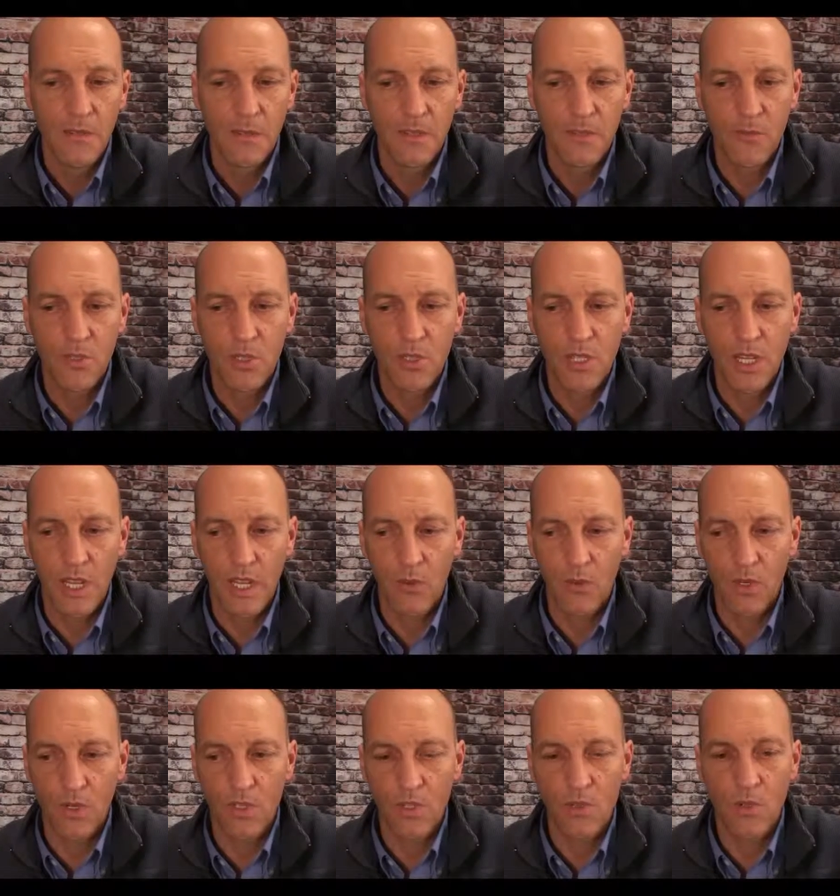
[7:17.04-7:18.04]
my first tank
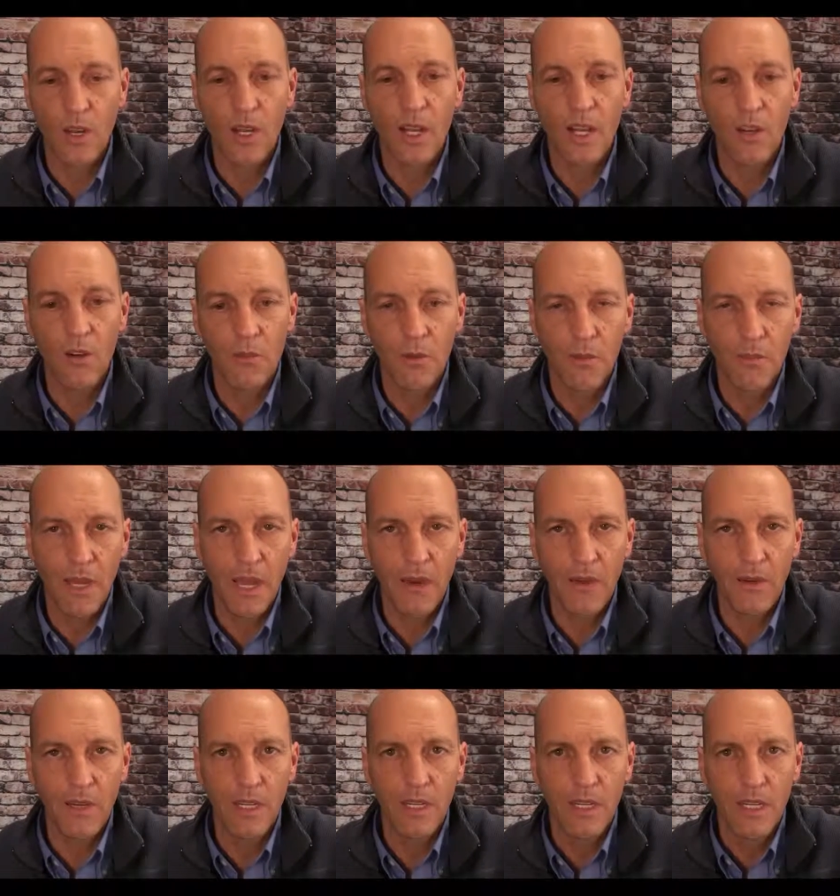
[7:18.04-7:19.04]
runs dry or my
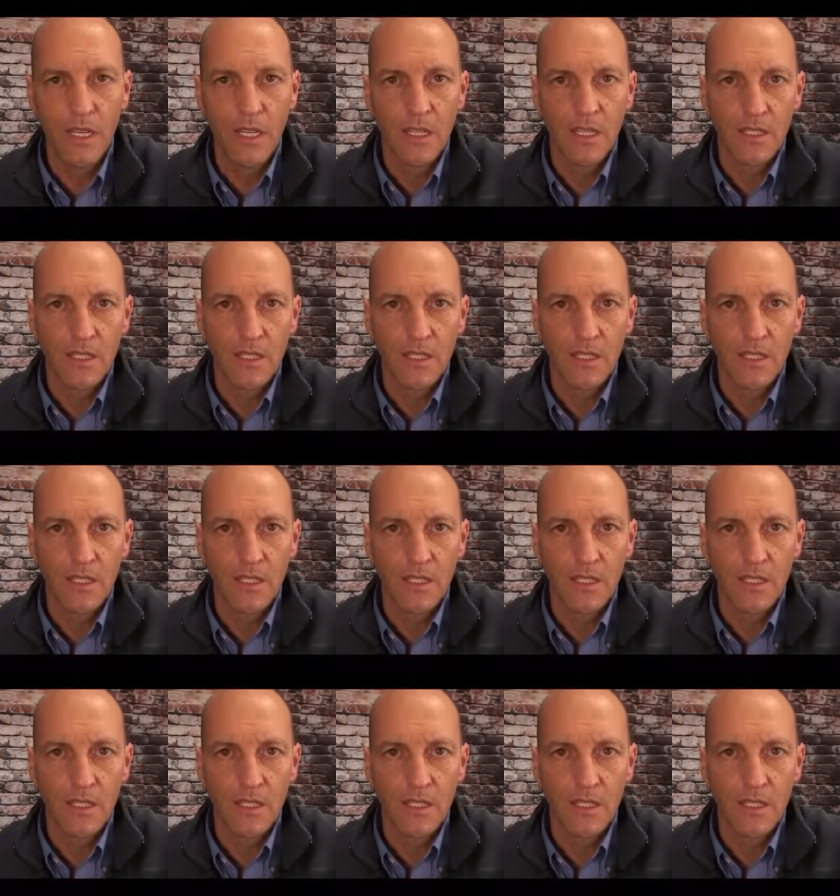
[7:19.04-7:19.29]
battery